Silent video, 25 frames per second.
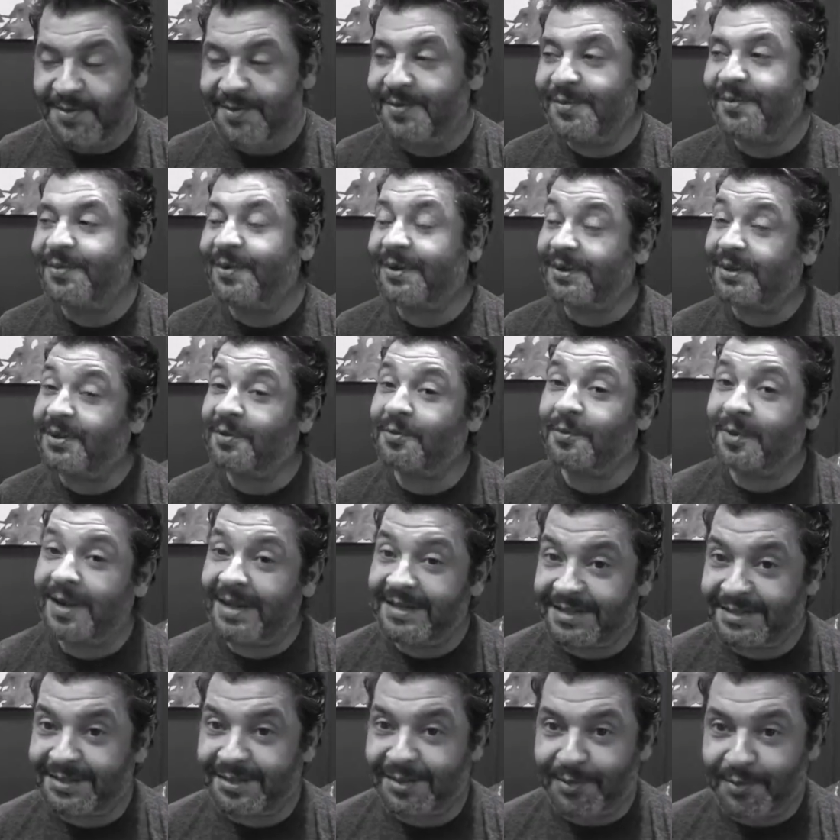what the
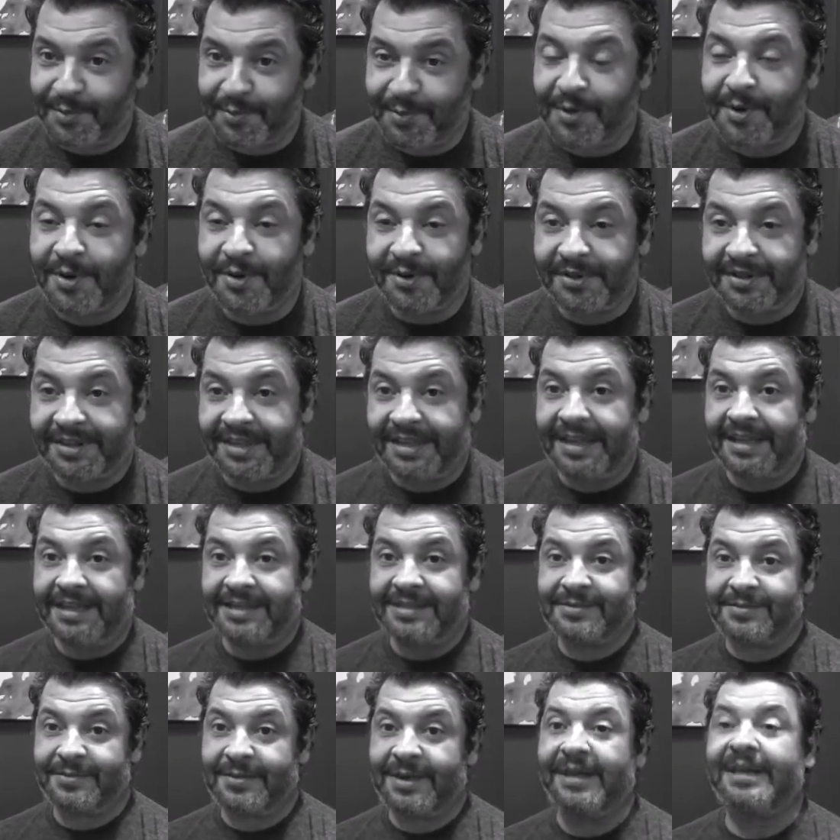rest of the world
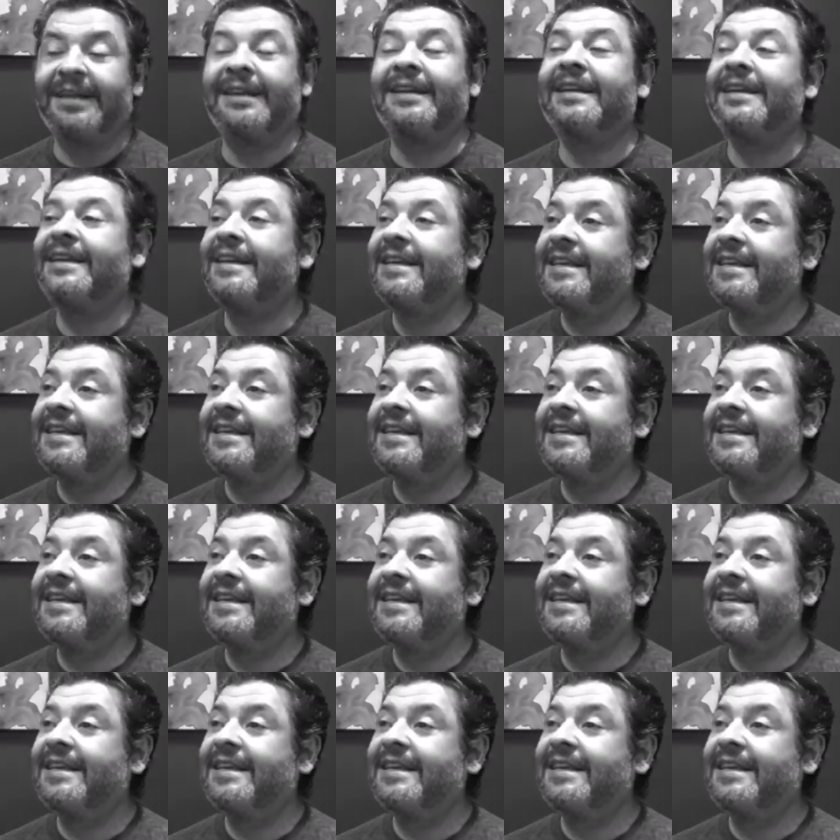thinks, right?